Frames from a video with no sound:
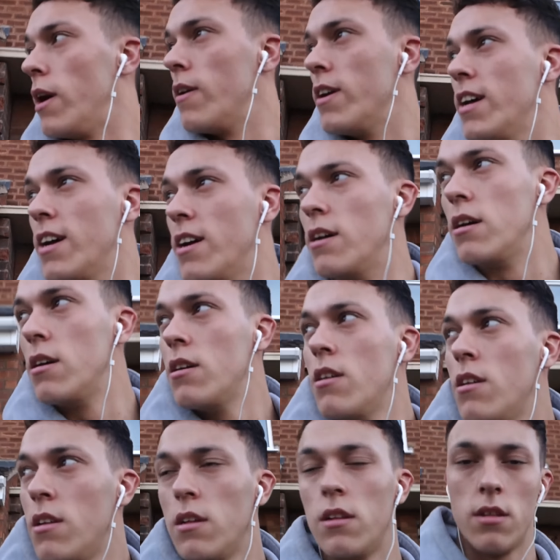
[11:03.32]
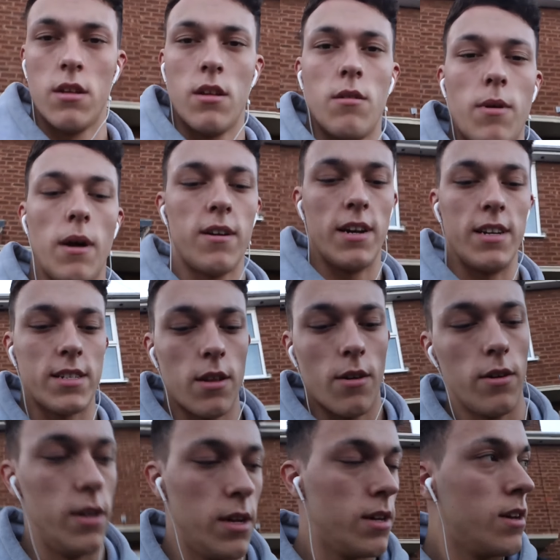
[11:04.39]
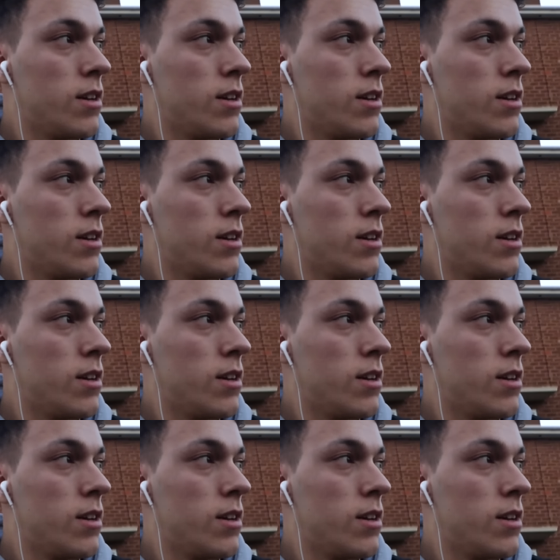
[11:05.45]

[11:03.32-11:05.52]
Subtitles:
out here. Apparently it's like